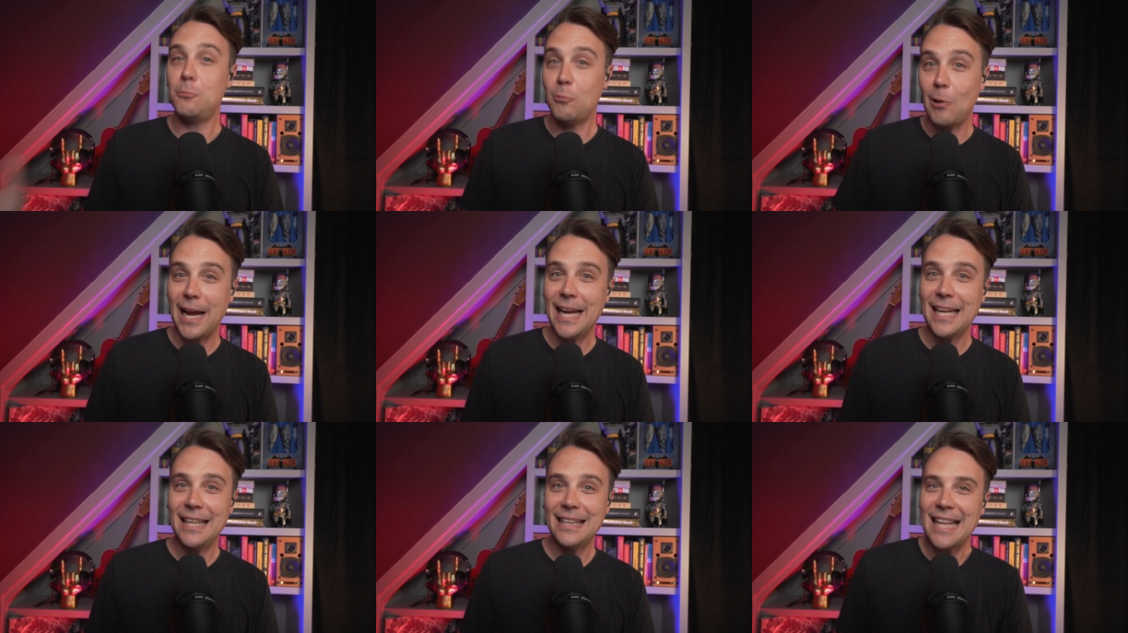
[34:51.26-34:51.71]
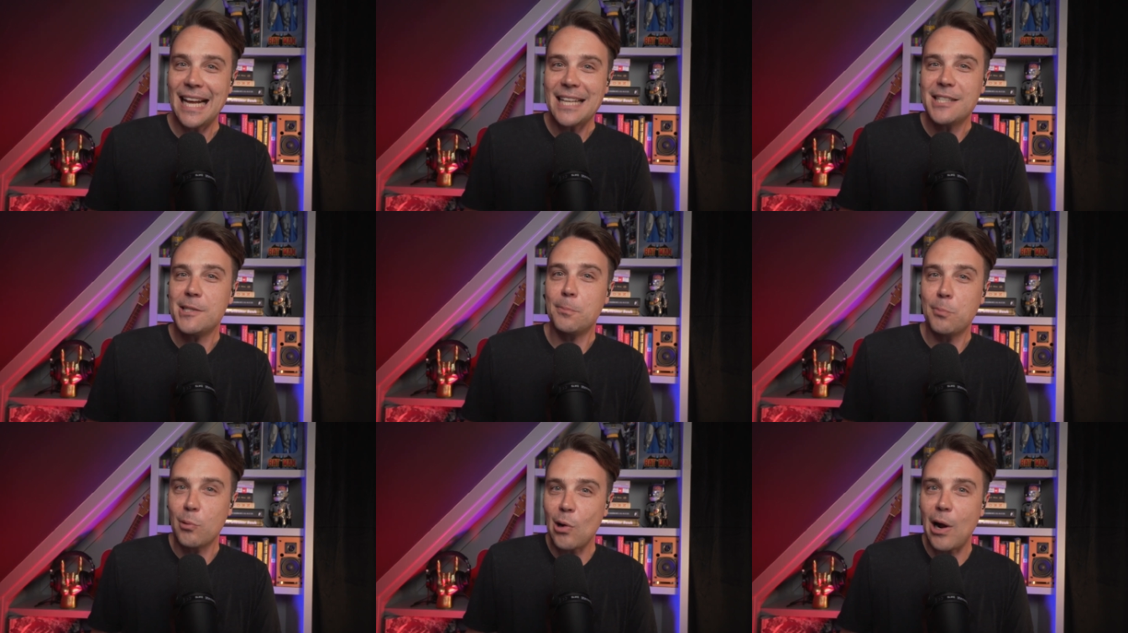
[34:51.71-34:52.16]
Right?
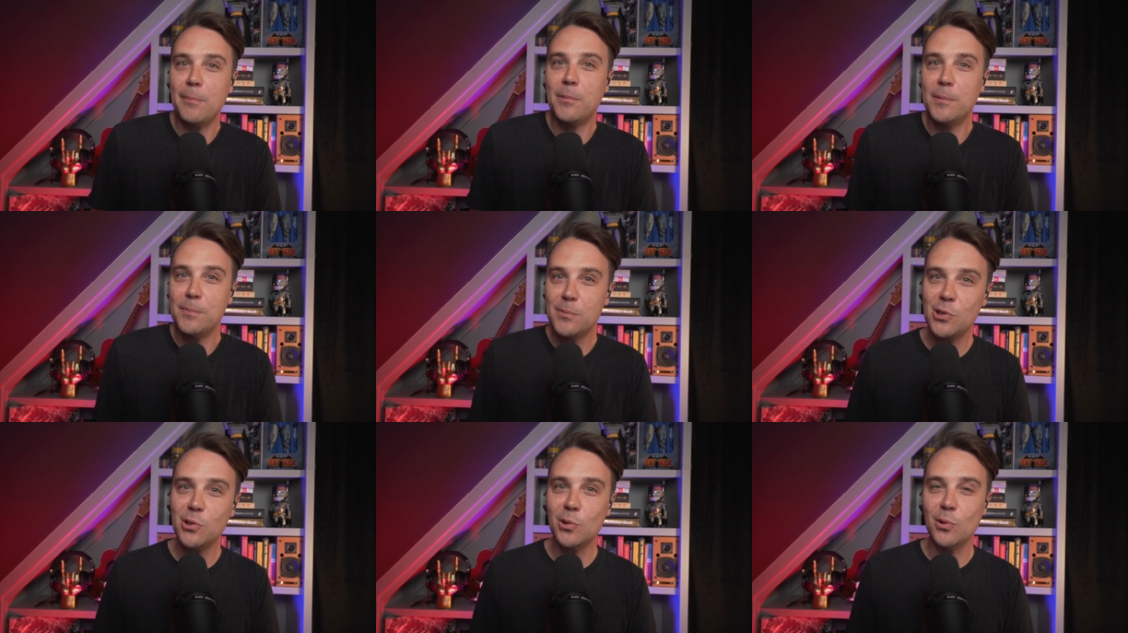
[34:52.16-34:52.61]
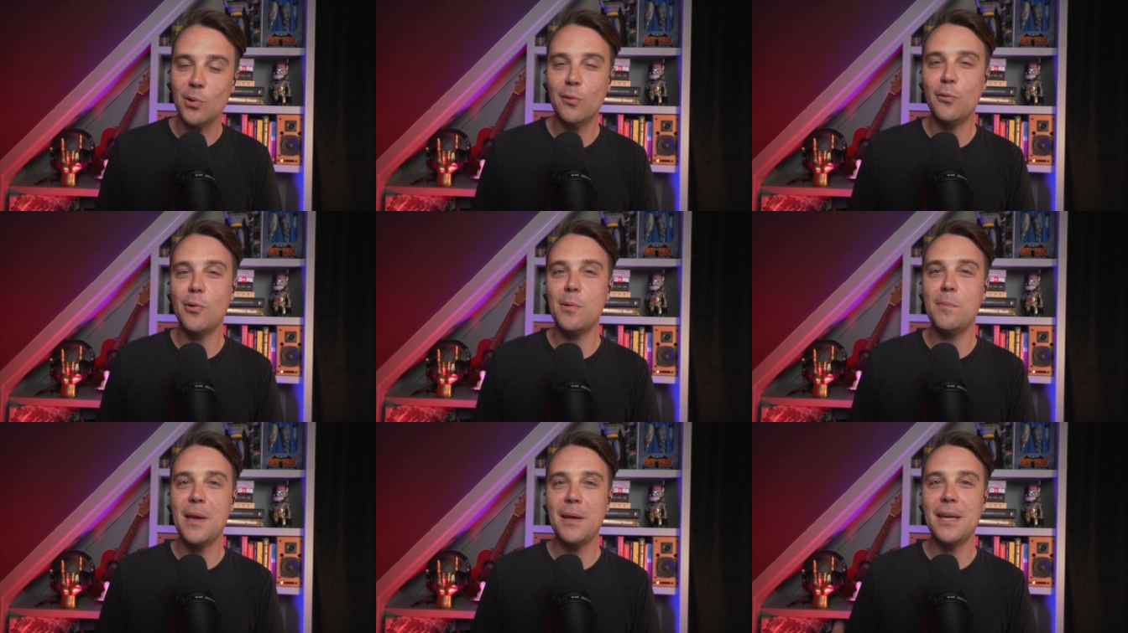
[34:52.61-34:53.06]
That's a problem too.
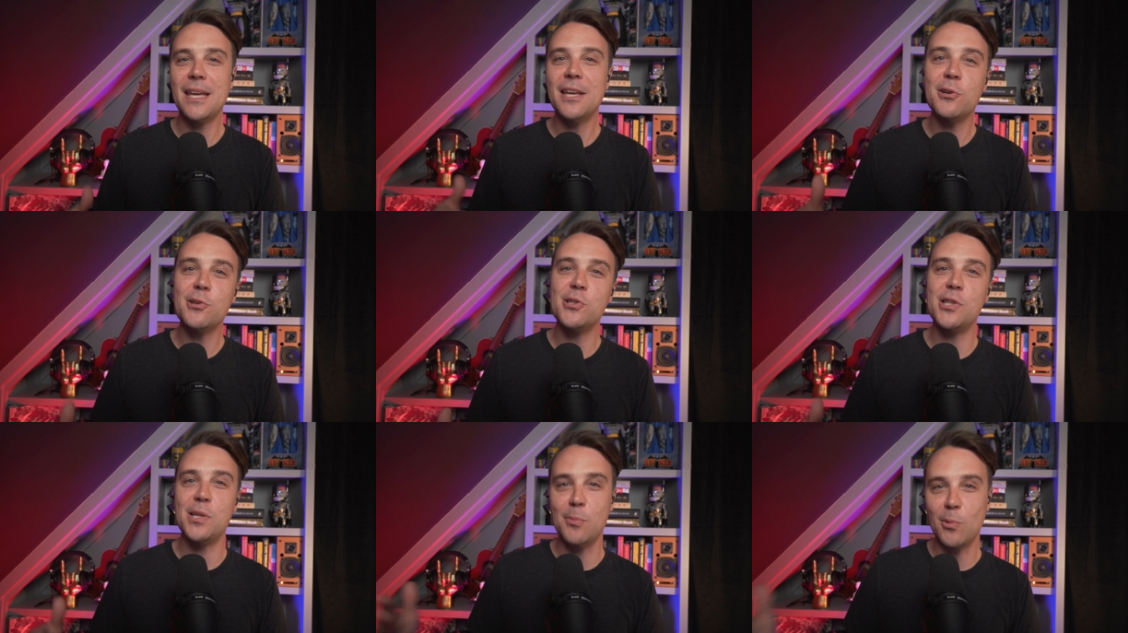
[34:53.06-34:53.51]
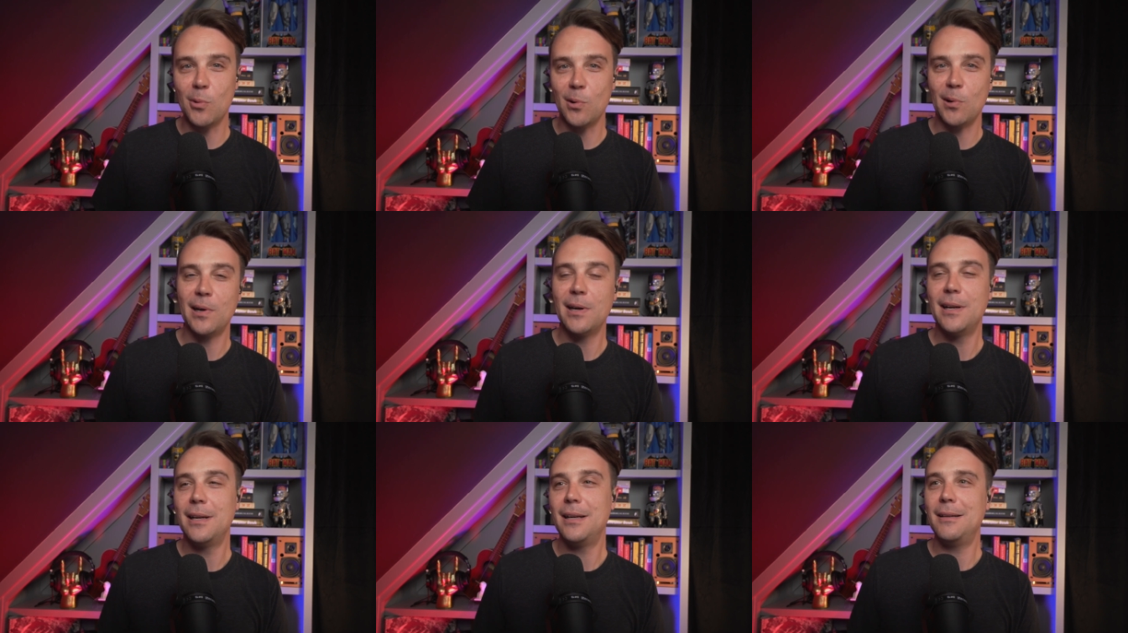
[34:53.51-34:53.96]
If we make energy
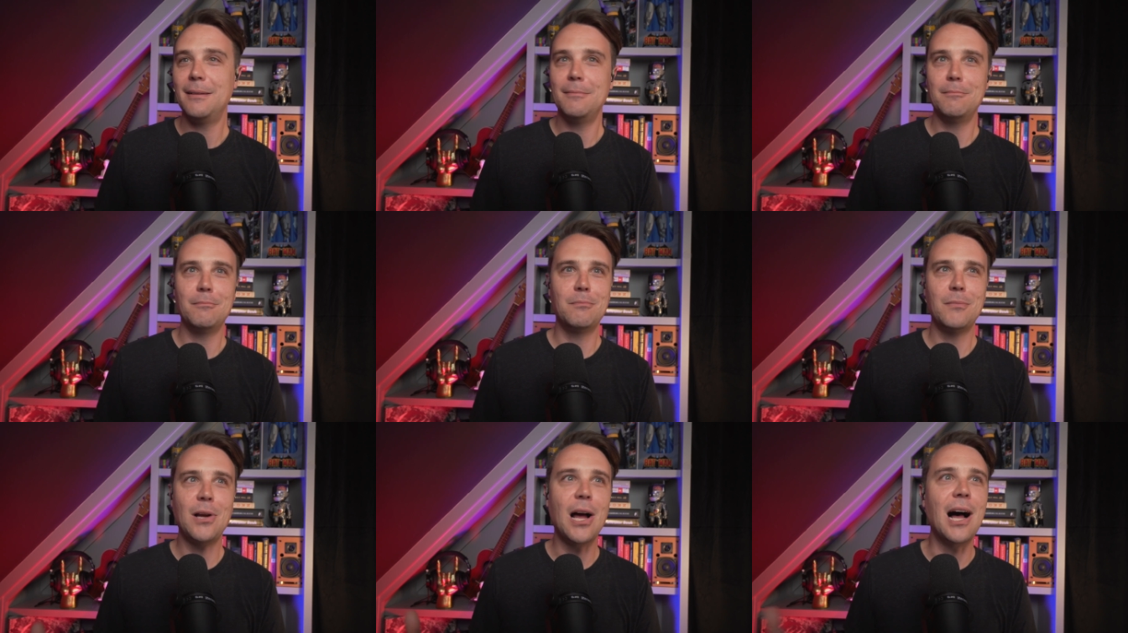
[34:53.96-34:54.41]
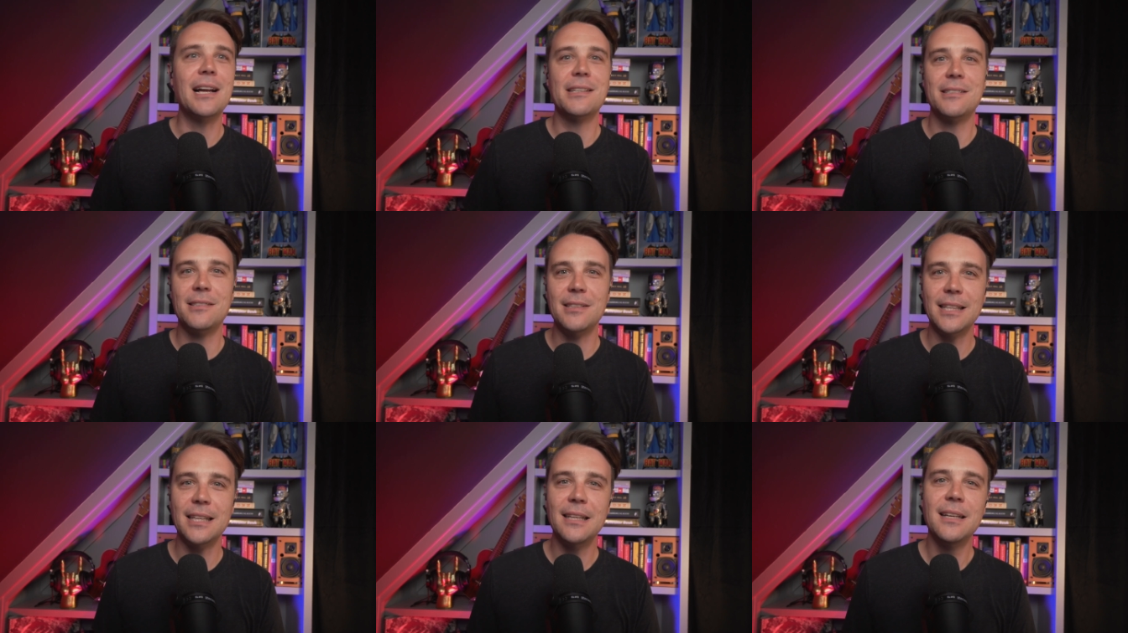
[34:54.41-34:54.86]
more
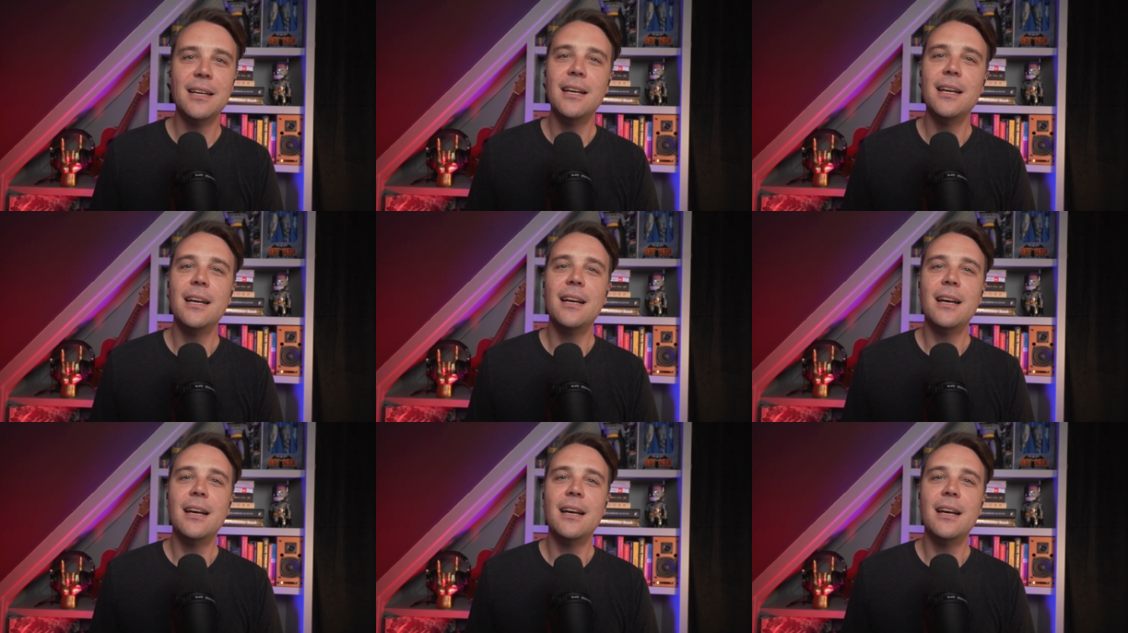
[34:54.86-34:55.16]
costly.